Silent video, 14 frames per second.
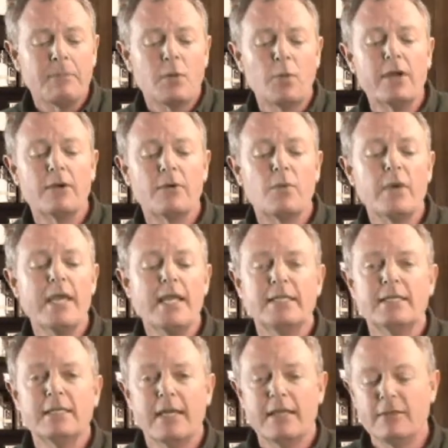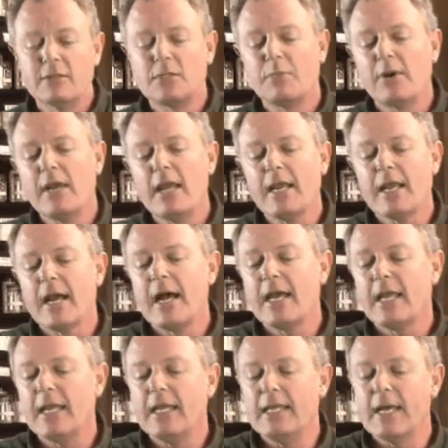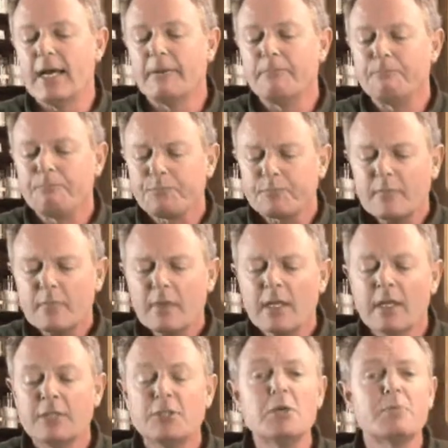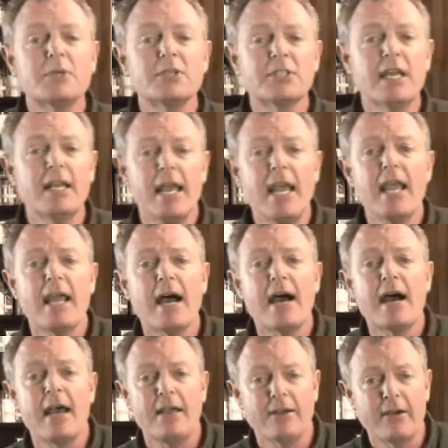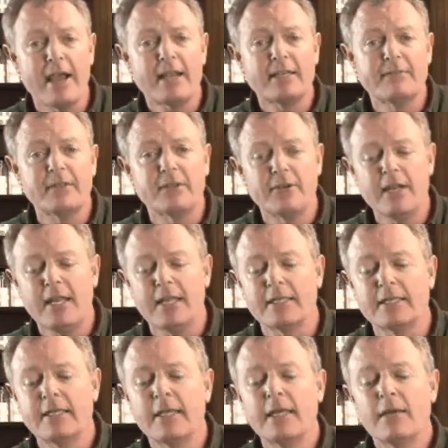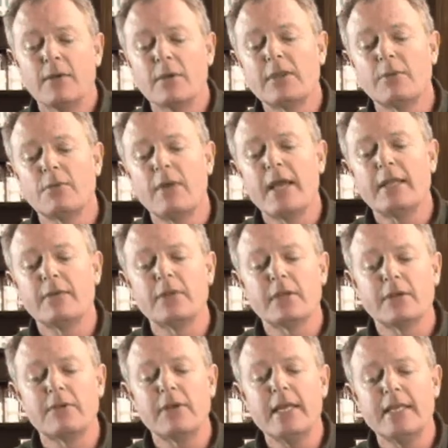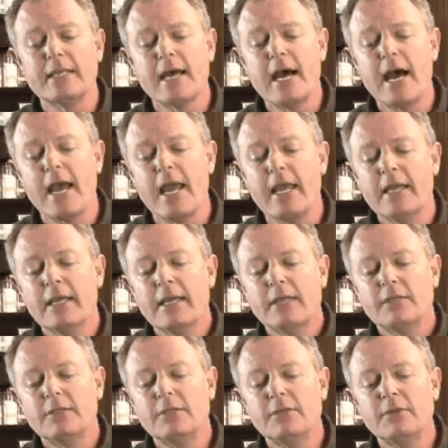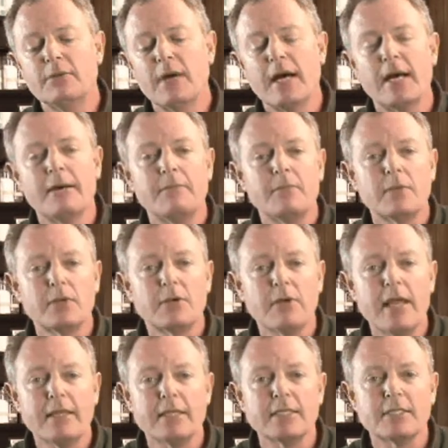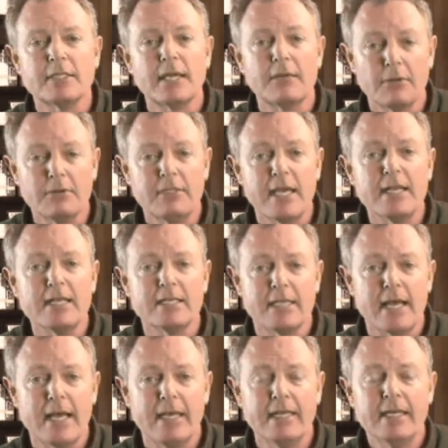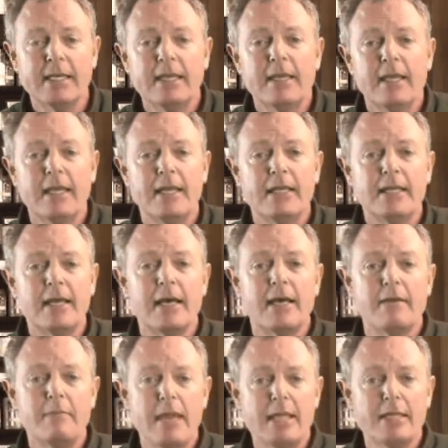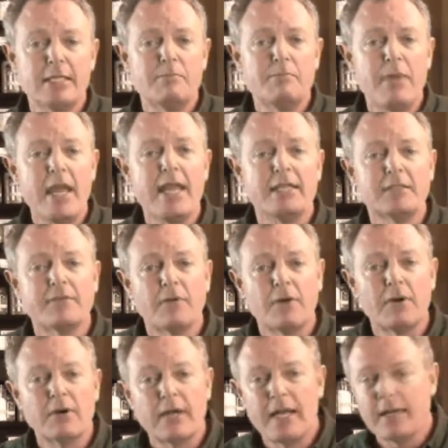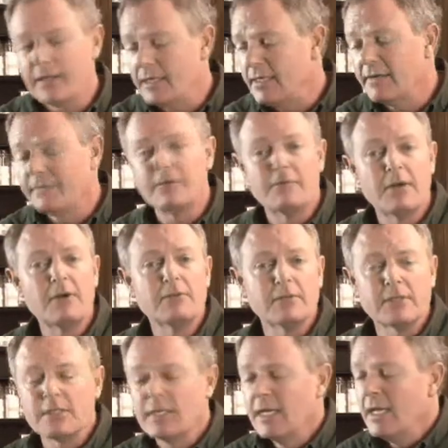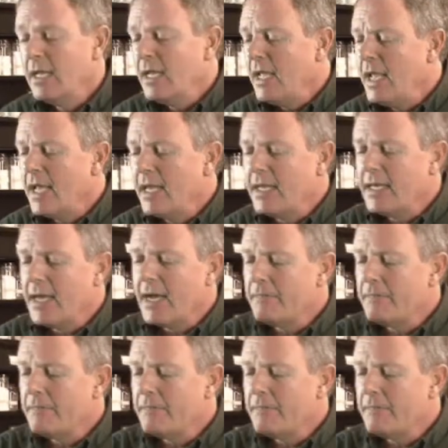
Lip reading: winter wheat, and they're spraying on a 2% AI, or active ingredient, with a green dye to create this rodenticide and make these baits for the different rodents. And